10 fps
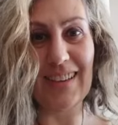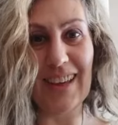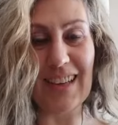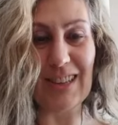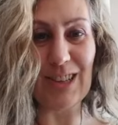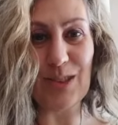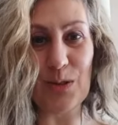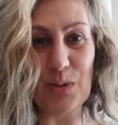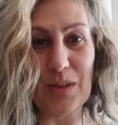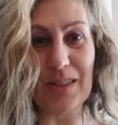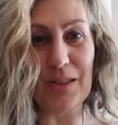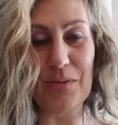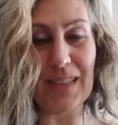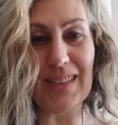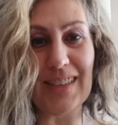like a little tool to
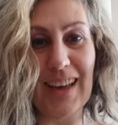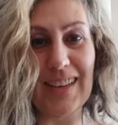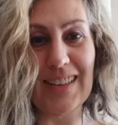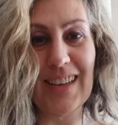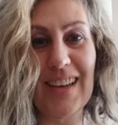reset